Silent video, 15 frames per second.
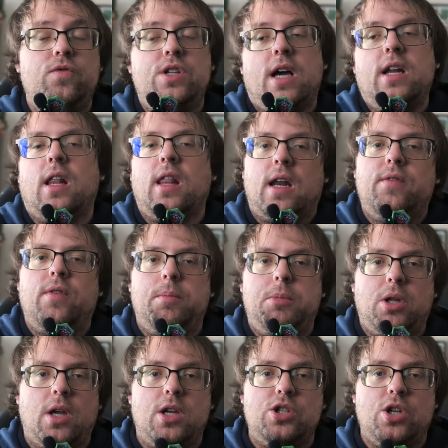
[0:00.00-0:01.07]
done a lot of
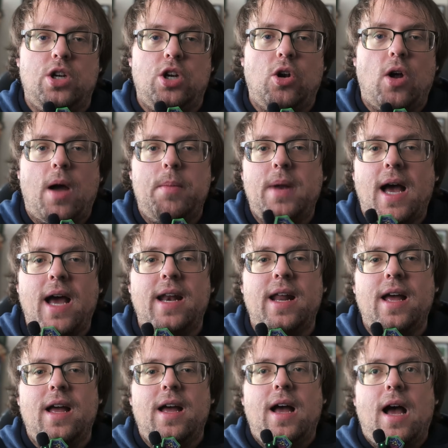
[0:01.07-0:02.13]
emulation. You know, I'm not
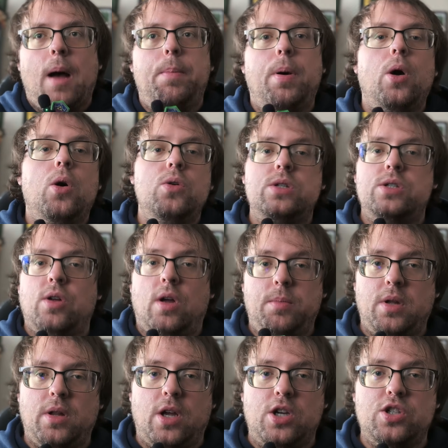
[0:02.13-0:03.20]
opposed to
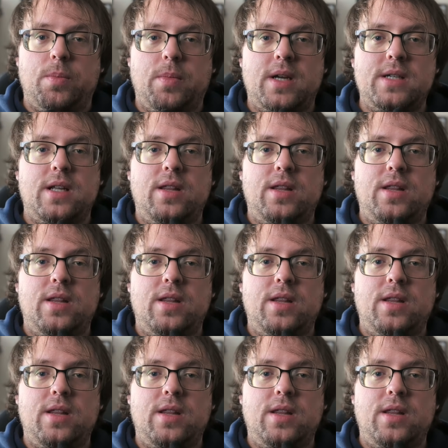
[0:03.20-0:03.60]
emulation because